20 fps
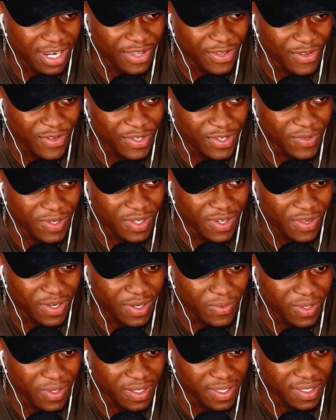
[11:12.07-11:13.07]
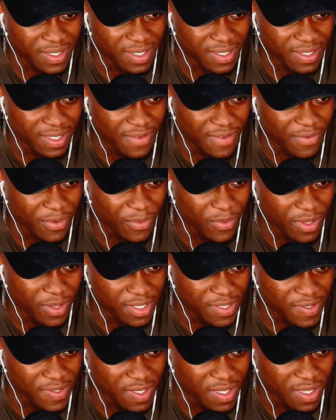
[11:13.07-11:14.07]
Ayanokoji were the only witnesses. In other
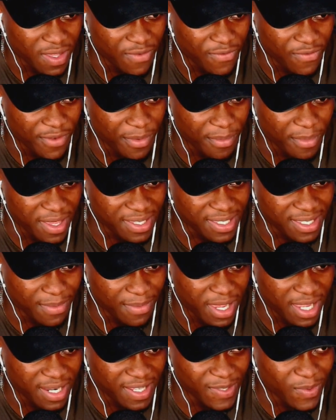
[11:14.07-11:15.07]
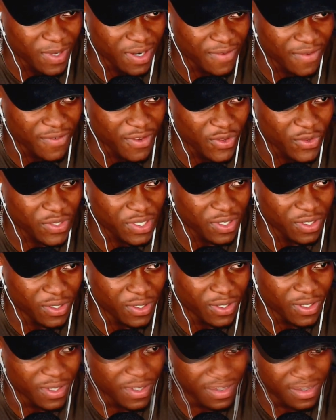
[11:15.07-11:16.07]
words, the mastermind is one of those
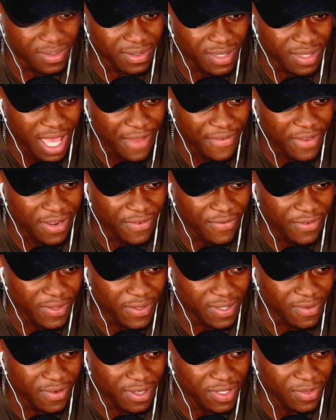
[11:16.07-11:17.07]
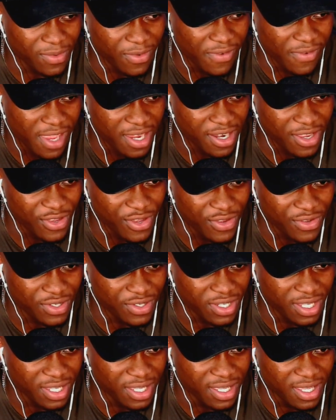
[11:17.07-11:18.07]
two. I've had a few interactions with
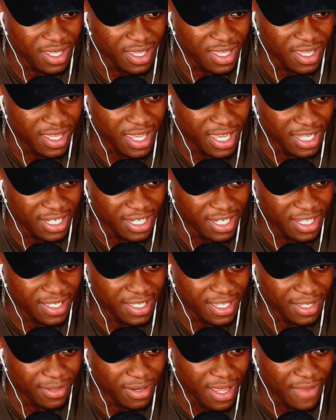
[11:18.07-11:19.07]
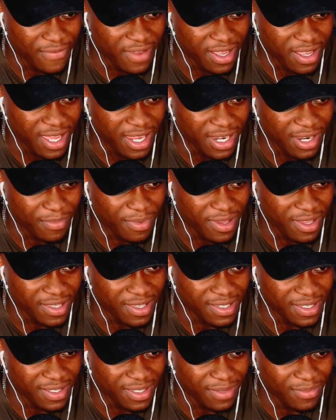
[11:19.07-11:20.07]
Ayanokoji, and he didn't seem like the kind of
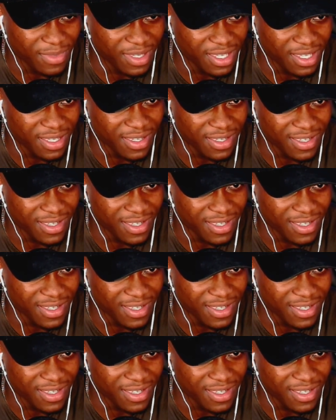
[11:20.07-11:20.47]
person to me.